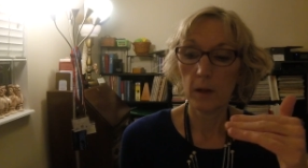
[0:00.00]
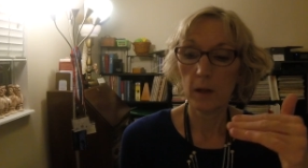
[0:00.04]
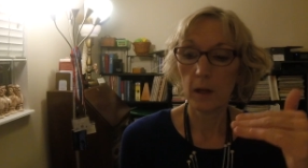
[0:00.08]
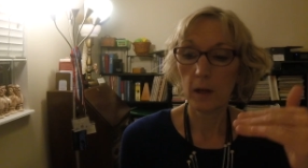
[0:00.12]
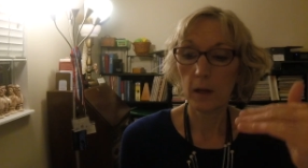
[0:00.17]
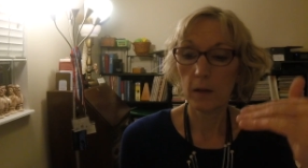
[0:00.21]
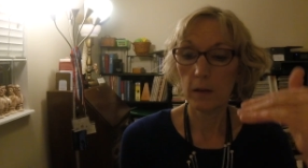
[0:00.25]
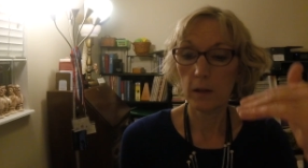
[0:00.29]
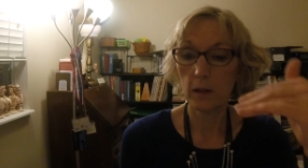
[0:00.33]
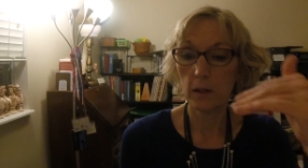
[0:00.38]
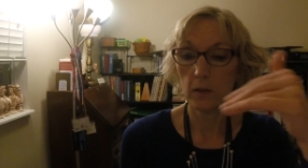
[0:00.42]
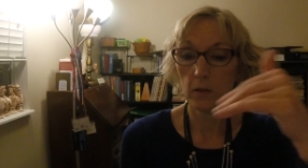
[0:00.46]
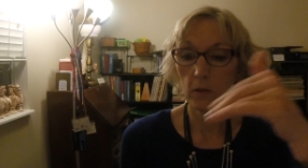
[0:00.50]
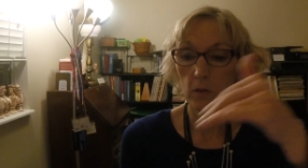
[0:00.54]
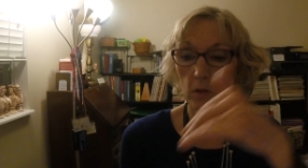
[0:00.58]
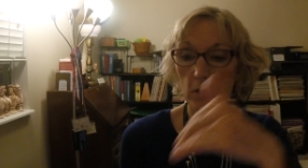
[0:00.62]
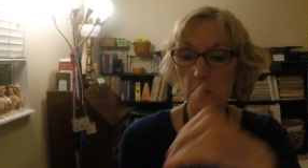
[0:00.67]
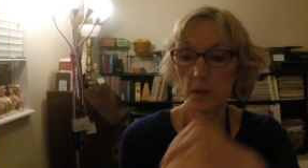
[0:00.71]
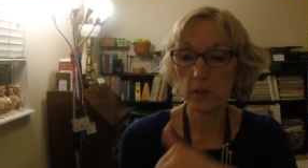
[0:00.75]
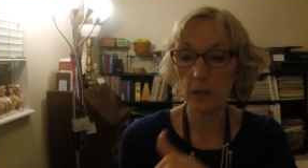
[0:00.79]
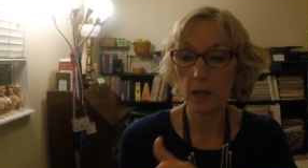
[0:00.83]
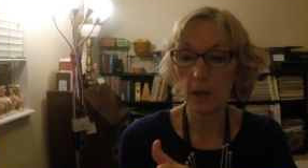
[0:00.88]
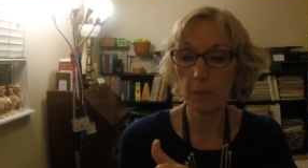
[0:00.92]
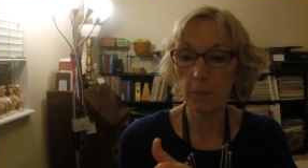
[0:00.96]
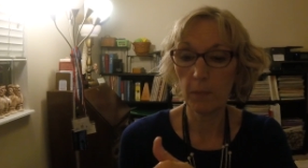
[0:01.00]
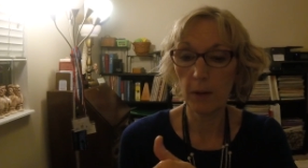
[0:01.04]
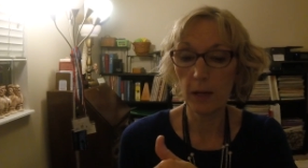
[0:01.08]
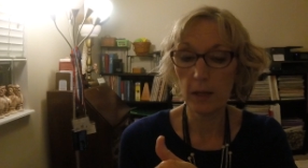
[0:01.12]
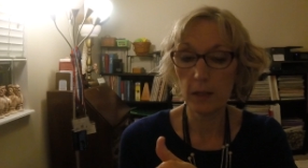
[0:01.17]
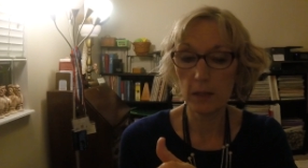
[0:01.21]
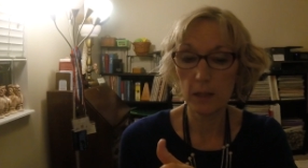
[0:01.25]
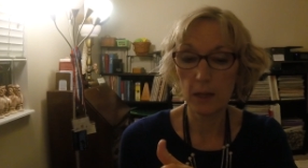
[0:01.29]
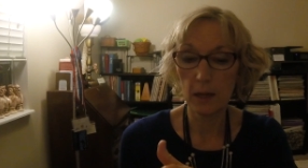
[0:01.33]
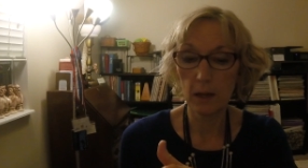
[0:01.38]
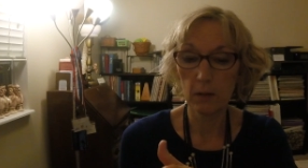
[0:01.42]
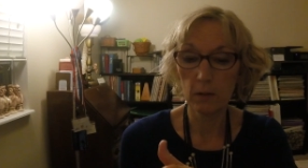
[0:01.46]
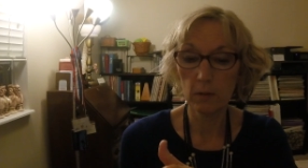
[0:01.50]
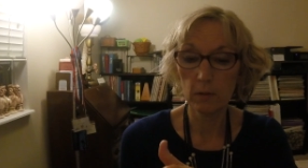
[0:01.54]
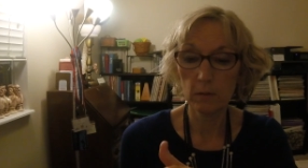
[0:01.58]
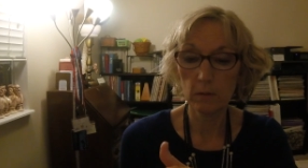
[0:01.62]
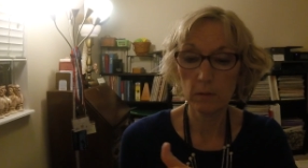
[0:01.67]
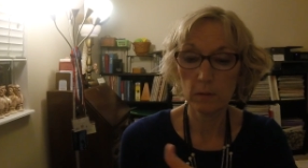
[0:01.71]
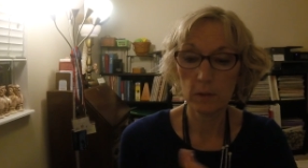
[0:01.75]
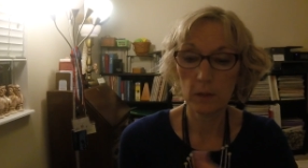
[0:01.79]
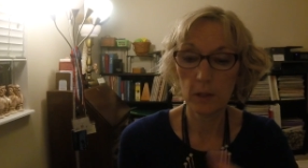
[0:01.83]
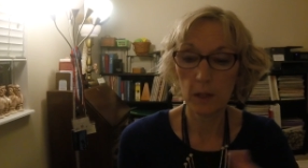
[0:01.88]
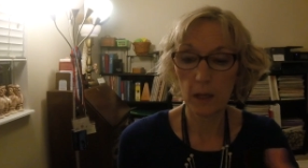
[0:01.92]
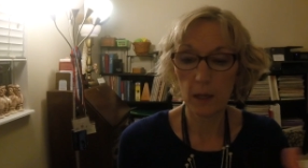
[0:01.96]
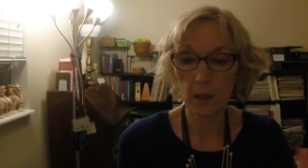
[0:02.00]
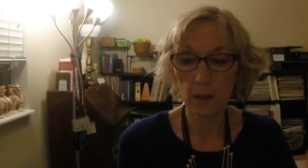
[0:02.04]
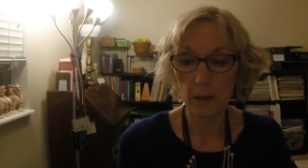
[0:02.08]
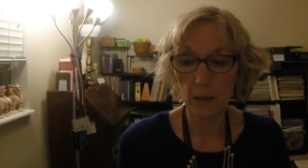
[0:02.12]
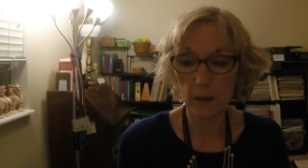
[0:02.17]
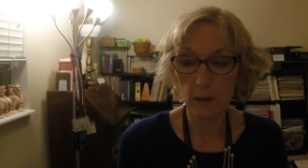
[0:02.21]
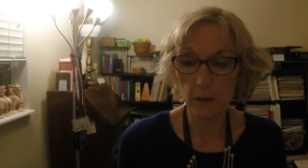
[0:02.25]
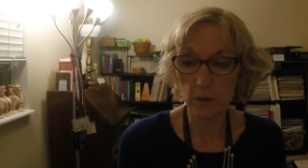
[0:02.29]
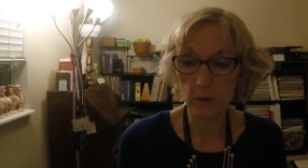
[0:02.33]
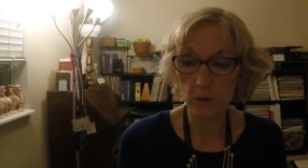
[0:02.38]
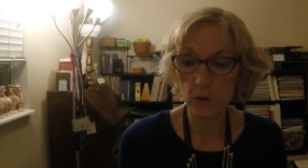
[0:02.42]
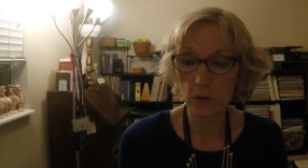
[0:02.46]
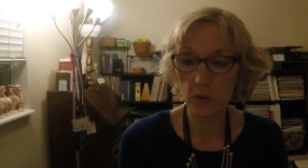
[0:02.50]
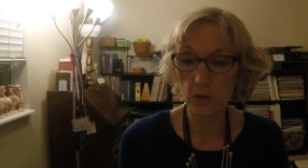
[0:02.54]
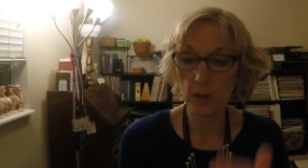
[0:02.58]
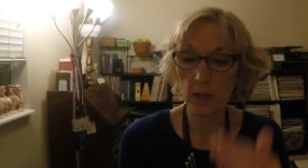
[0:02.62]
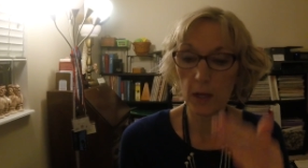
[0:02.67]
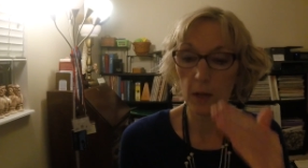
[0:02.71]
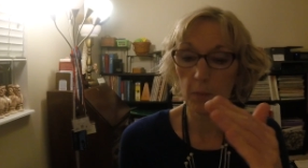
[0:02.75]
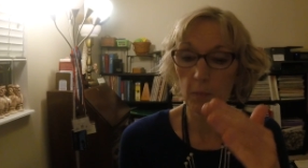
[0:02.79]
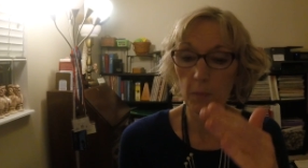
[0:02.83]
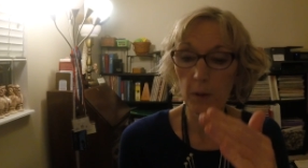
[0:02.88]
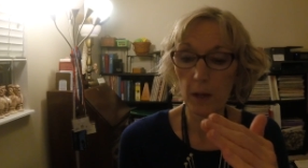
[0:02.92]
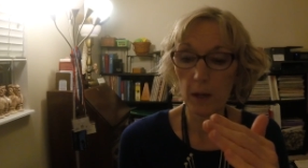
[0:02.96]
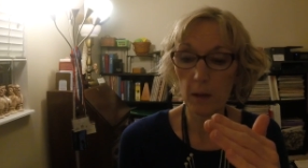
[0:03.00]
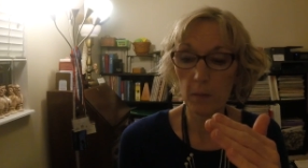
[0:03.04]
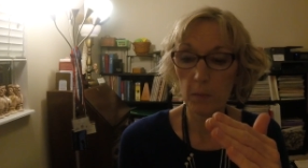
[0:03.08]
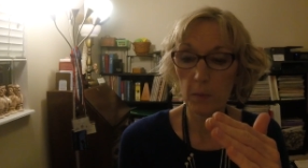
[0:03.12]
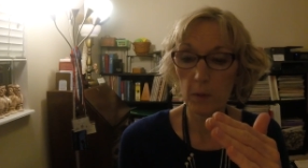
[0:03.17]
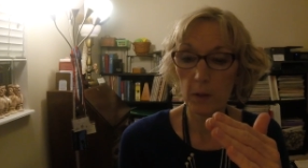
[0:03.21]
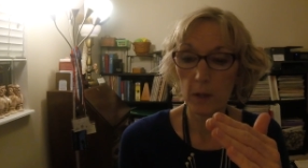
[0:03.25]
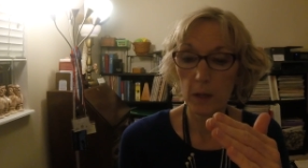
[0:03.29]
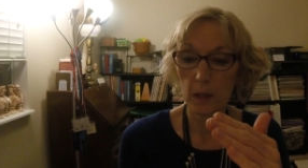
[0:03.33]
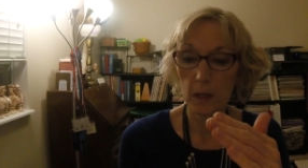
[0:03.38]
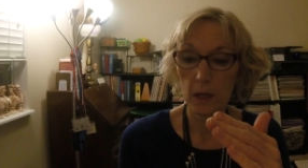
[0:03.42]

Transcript: and then you'll step back down, and then you'll step up,